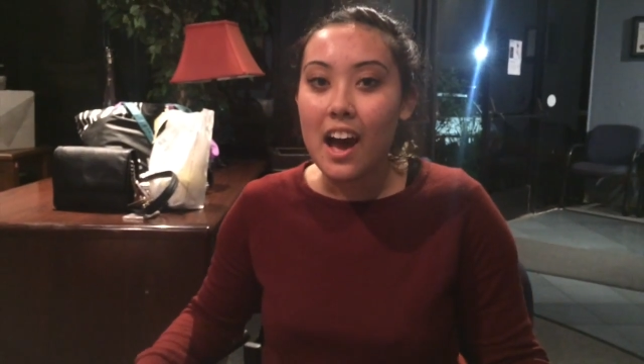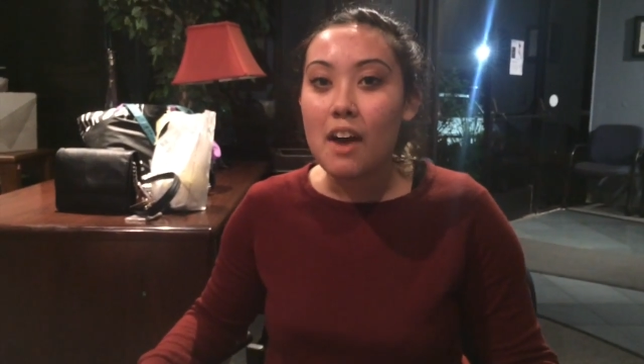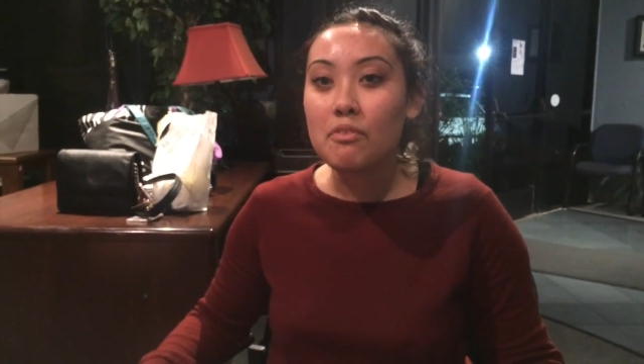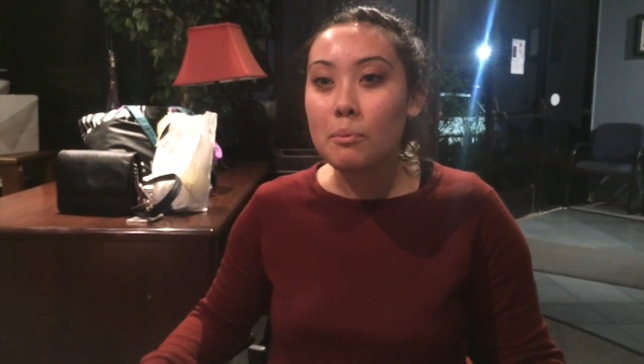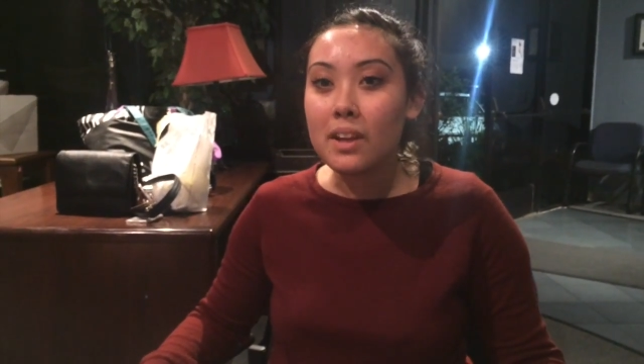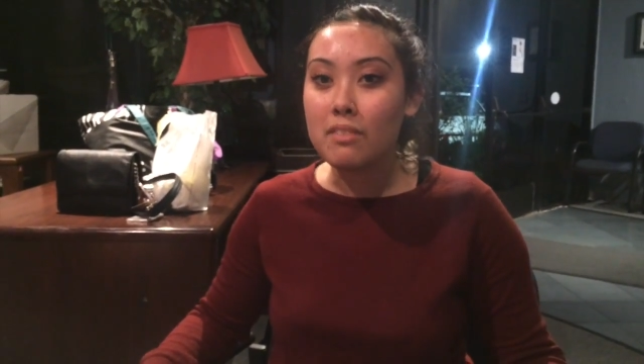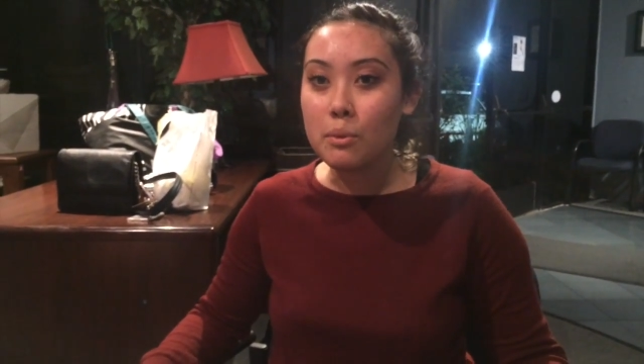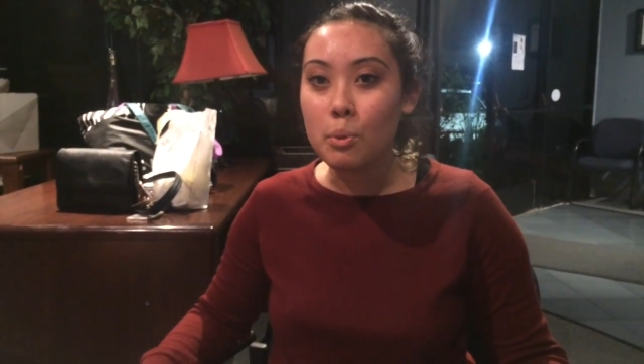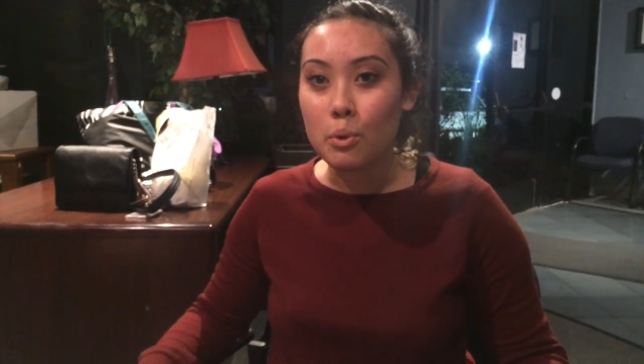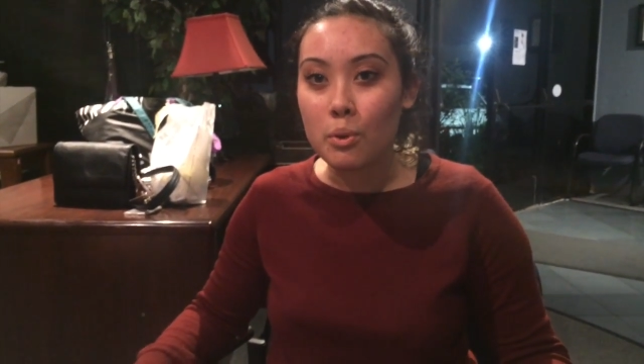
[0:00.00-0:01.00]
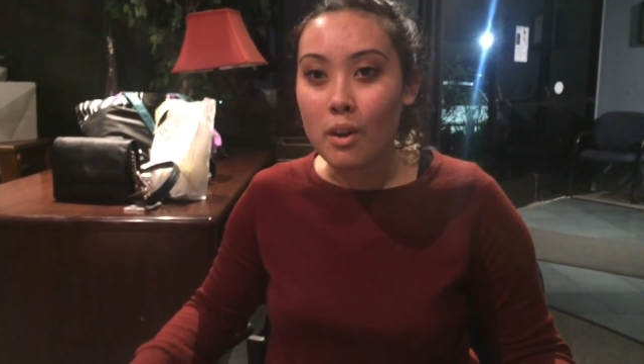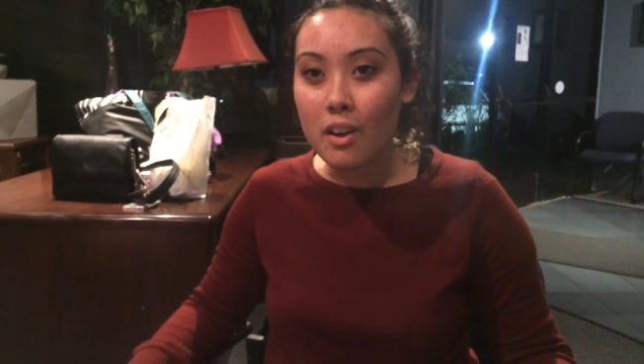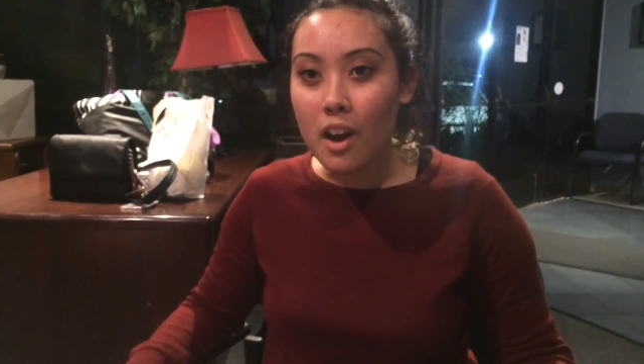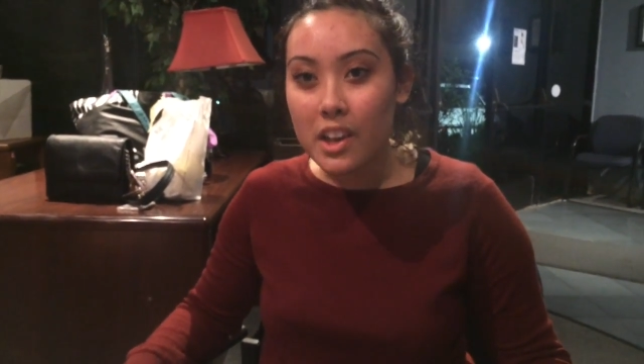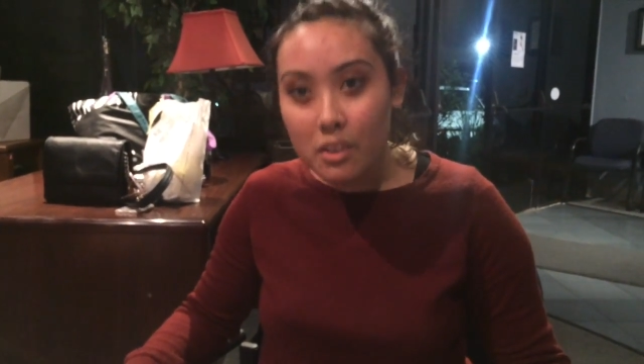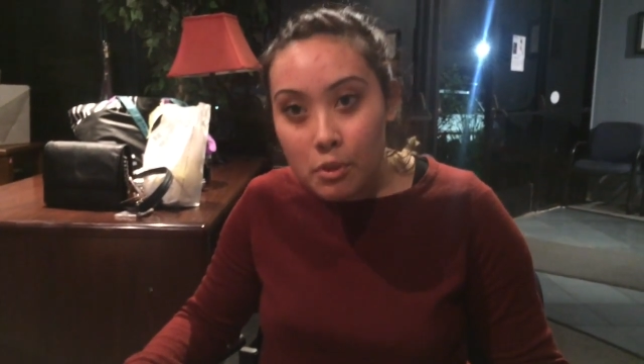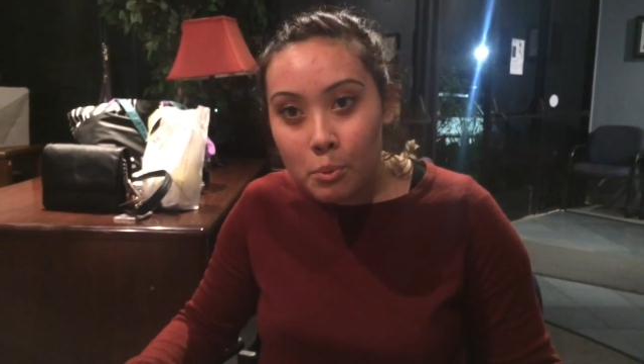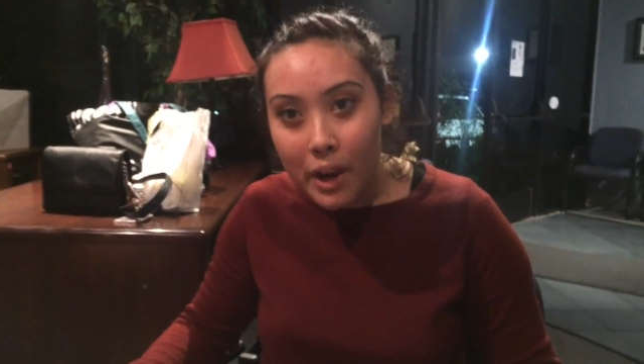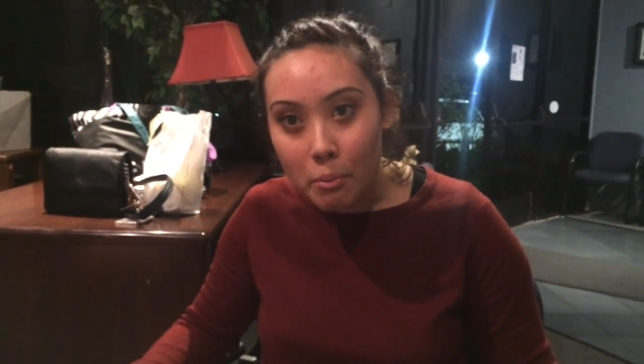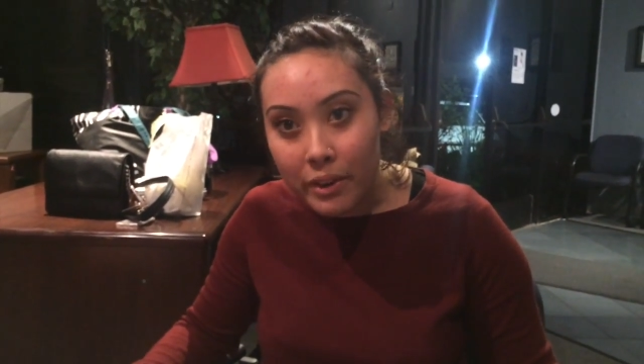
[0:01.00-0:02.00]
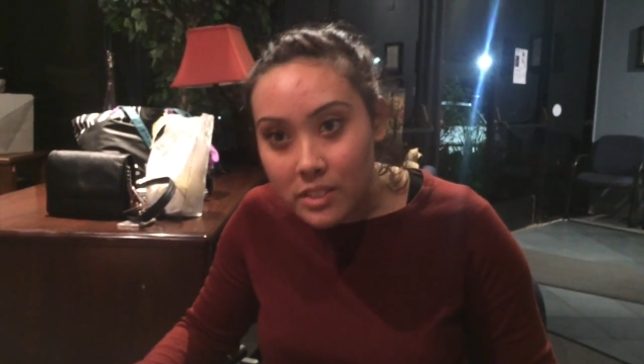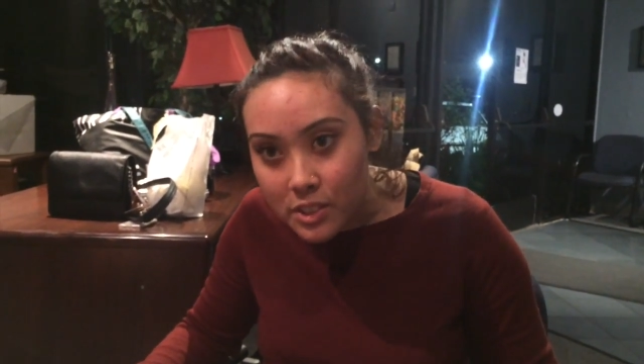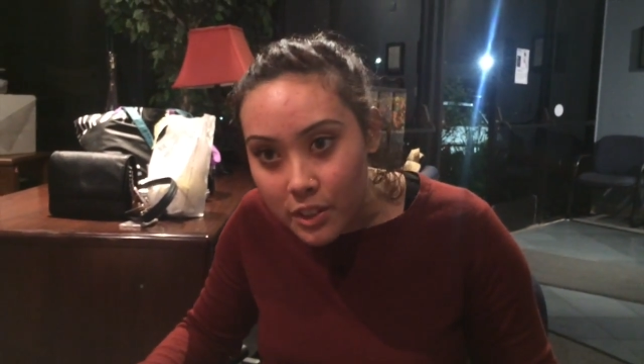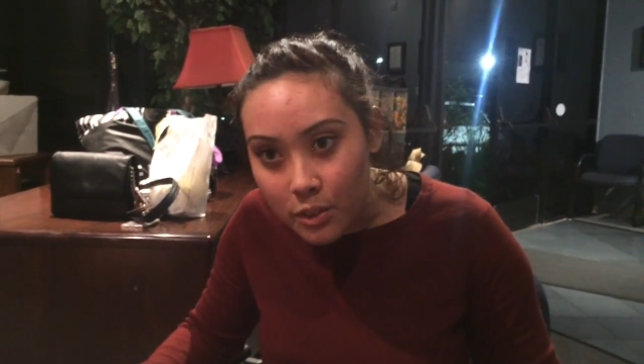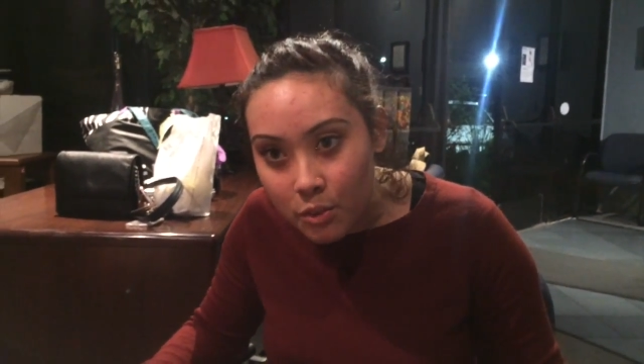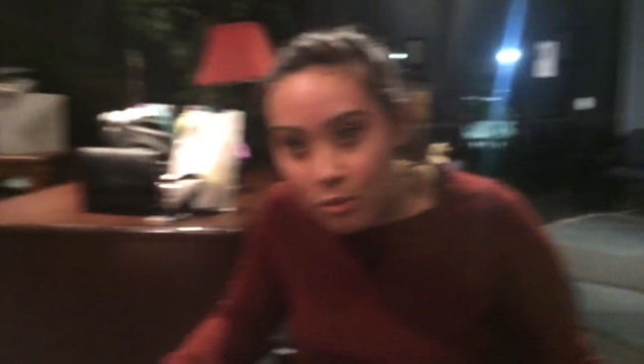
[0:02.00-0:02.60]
I'm from Liverpool. Are you from Great Britain too?